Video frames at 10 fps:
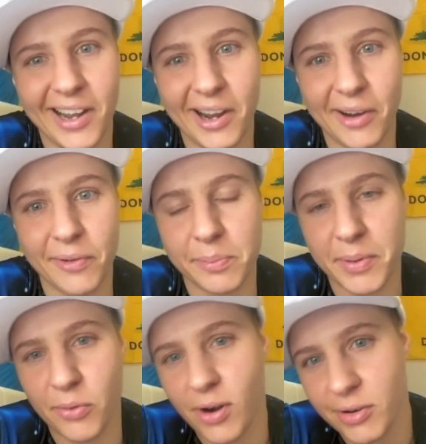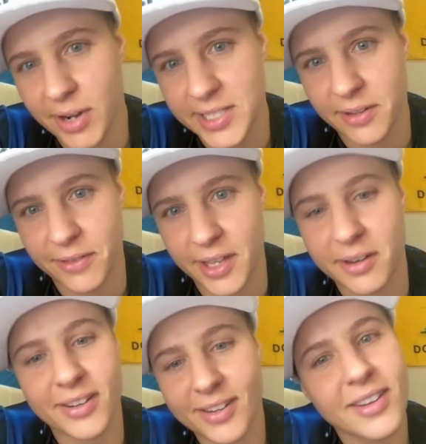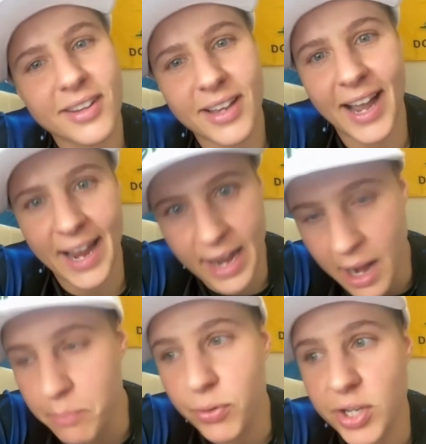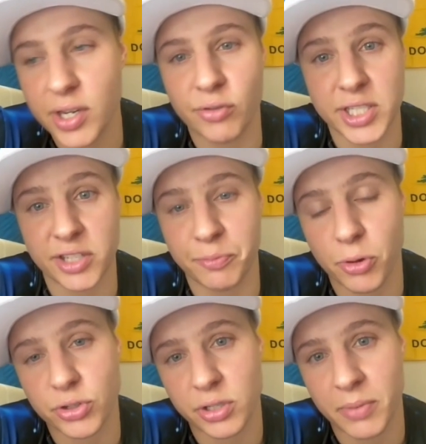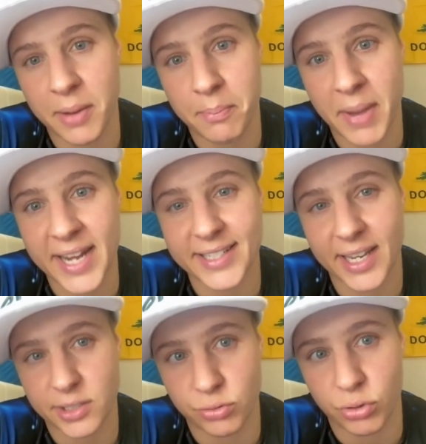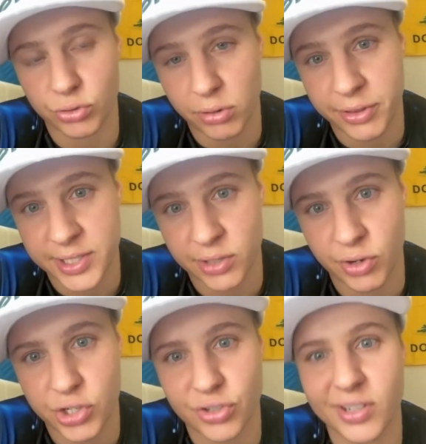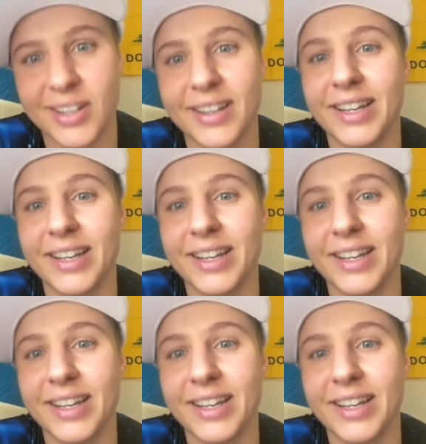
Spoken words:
I will be more aggressive than I'm pretty aggressive person. My main task to control this aggression.